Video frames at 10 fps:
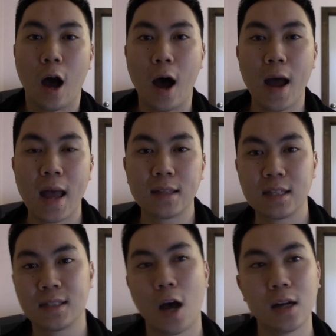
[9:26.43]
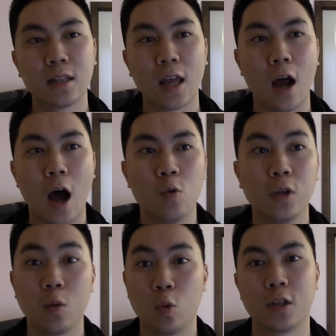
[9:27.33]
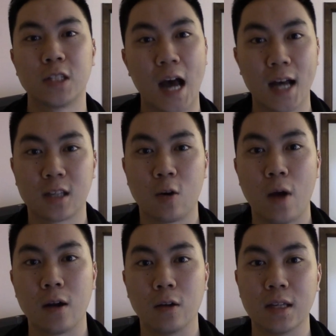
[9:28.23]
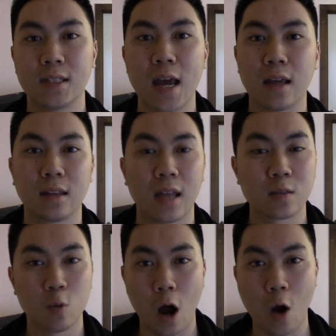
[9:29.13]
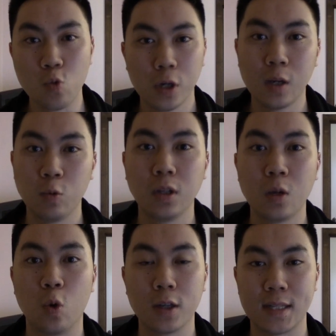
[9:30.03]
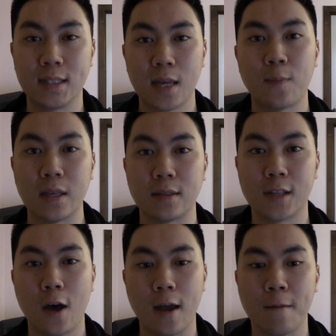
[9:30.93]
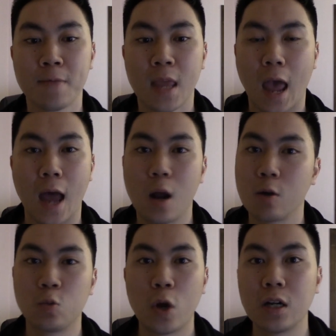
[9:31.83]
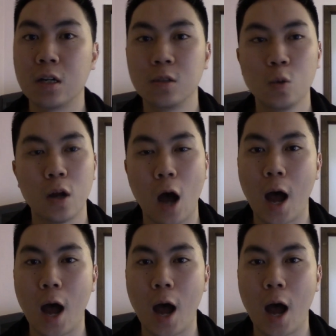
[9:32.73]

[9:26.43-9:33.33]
I had decided that I really wanted to ask her out on the date. That's what I really wanted deep inside, and I was ready to do it.